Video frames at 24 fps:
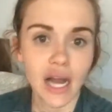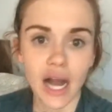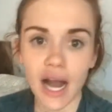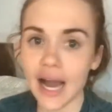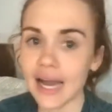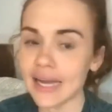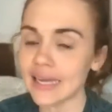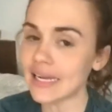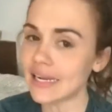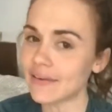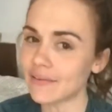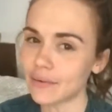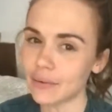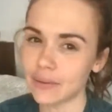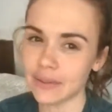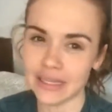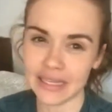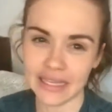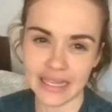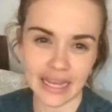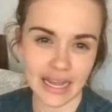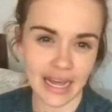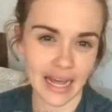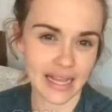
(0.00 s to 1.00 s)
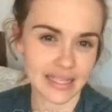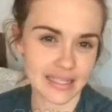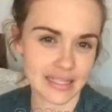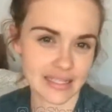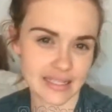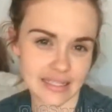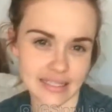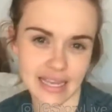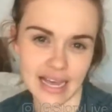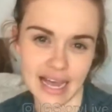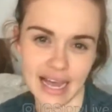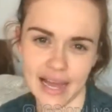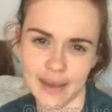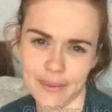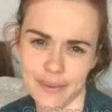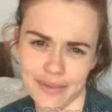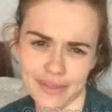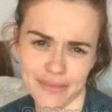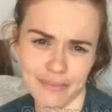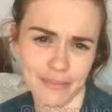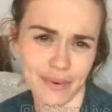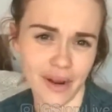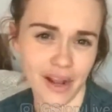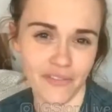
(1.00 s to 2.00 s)
I never really get it as a side
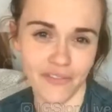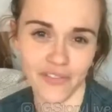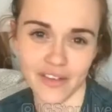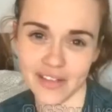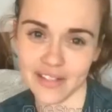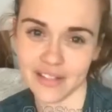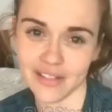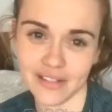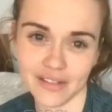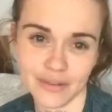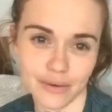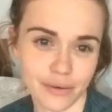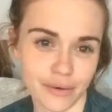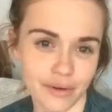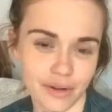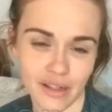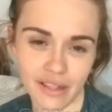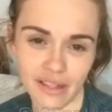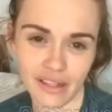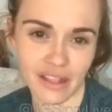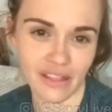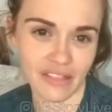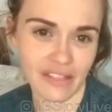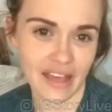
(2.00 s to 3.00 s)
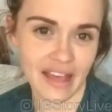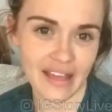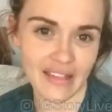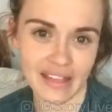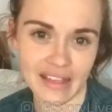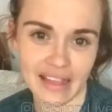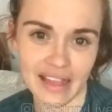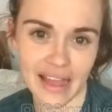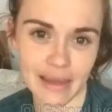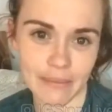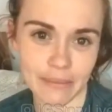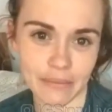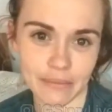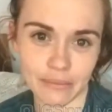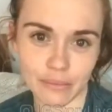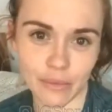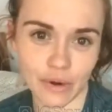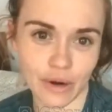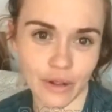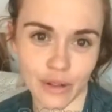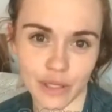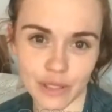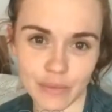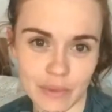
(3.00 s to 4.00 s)
with breakfast or anything like that. Like, I'm
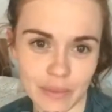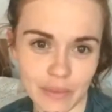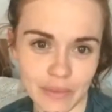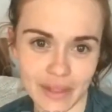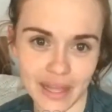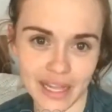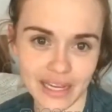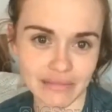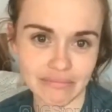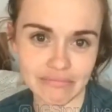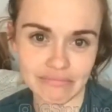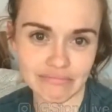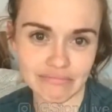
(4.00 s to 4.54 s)
one of those people that